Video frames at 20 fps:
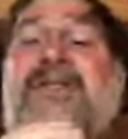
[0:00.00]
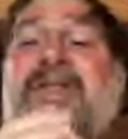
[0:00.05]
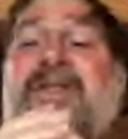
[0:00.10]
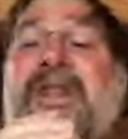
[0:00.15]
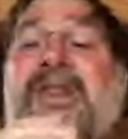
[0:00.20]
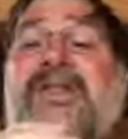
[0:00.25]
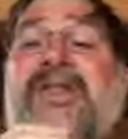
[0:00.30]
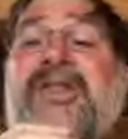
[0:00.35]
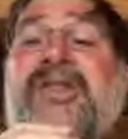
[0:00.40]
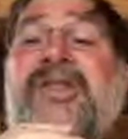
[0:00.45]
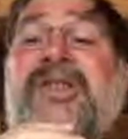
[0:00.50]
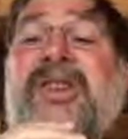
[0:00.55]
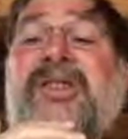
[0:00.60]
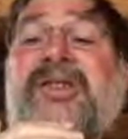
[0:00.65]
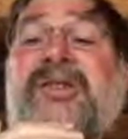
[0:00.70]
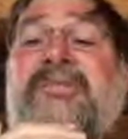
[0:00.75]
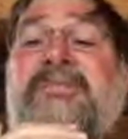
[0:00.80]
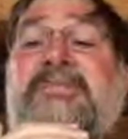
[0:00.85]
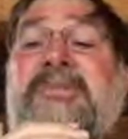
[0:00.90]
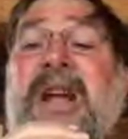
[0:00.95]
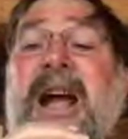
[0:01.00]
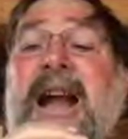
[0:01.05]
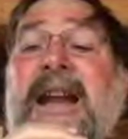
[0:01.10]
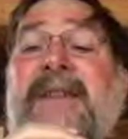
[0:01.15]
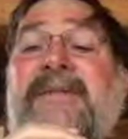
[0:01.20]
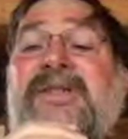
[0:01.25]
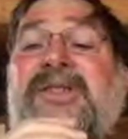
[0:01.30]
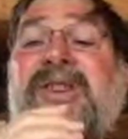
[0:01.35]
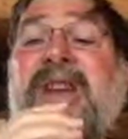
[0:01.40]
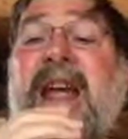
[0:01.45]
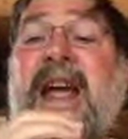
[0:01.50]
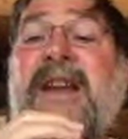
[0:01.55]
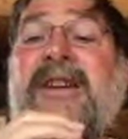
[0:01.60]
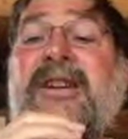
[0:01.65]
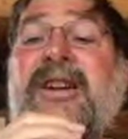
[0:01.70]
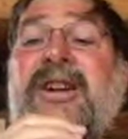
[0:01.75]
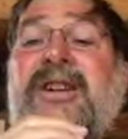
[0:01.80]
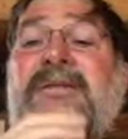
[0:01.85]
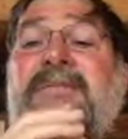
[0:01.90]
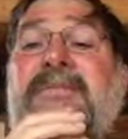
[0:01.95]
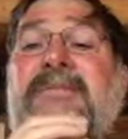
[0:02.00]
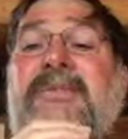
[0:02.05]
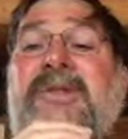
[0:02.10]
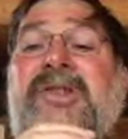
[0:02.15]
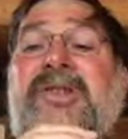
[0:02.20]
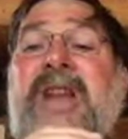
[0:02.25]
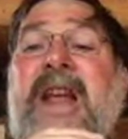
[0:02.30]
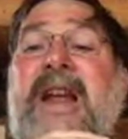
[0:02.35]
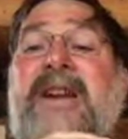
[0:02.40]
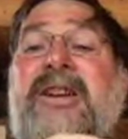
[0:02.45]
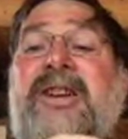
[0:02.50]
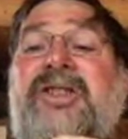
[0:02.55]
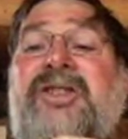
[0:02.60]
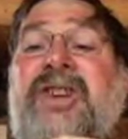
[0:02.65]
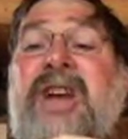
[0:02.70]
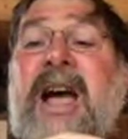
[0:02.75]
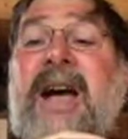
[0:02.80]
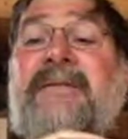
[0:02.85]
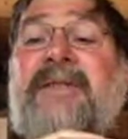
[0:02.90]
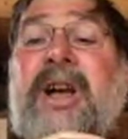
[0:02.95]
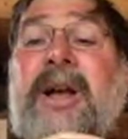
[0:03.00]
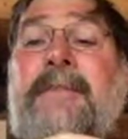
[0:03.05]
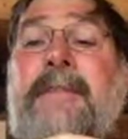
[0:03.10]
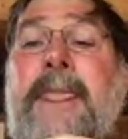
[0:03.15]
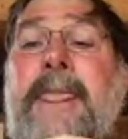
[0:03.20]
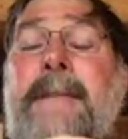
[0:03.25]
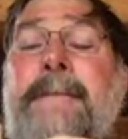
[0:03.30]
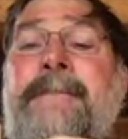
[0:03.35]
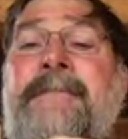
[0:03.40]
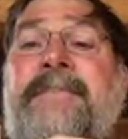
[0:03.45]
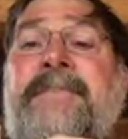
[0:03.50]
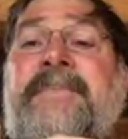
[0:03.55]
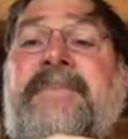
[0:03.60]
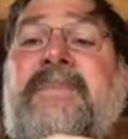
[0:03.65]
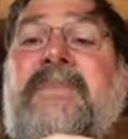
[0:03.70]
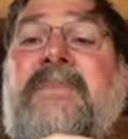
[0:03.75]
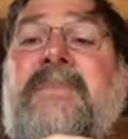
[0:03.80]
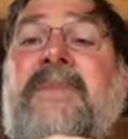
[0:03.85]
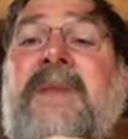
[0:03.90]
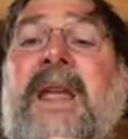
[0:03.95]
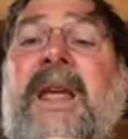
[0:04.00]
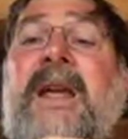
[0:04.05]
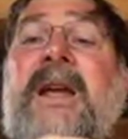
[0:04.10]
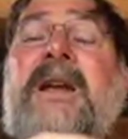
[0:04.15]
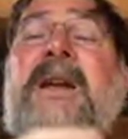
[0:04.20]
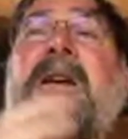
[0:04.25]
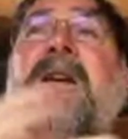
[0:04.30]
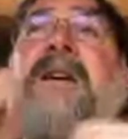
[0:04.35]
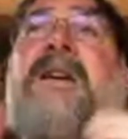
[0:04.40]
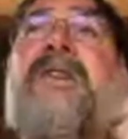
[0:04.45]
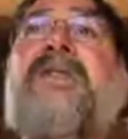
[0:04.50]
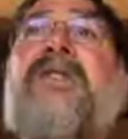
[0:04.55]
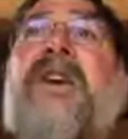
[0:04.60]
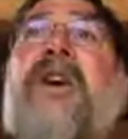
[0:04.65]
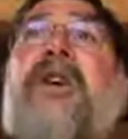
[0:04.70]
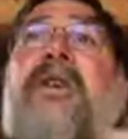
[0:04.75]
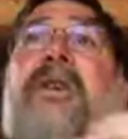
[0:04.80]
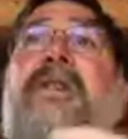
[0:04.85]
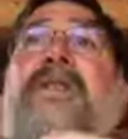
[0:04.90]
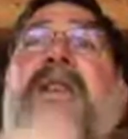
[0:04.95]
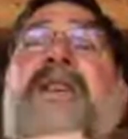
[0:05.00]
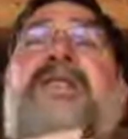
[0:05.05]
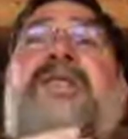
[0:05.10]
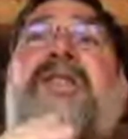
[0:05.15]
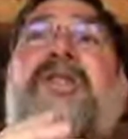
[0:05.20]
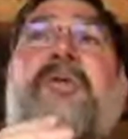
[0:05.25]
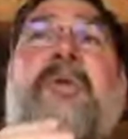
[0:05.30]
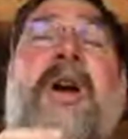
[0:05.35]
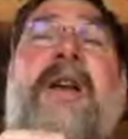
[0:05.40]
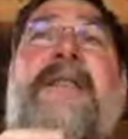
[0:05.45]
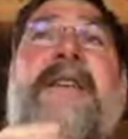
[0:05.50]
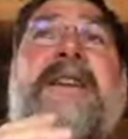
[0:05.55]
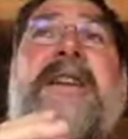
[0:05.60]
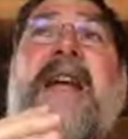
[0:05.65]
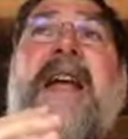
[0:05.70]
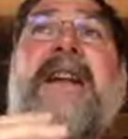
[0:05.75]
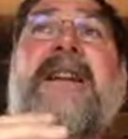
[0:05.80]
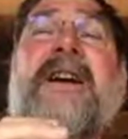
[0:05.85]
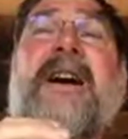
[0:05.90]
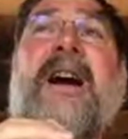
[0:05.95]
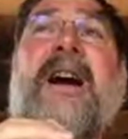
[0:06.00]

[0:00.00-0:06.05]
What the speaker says: So this is just kind of standard Java. So this is where the data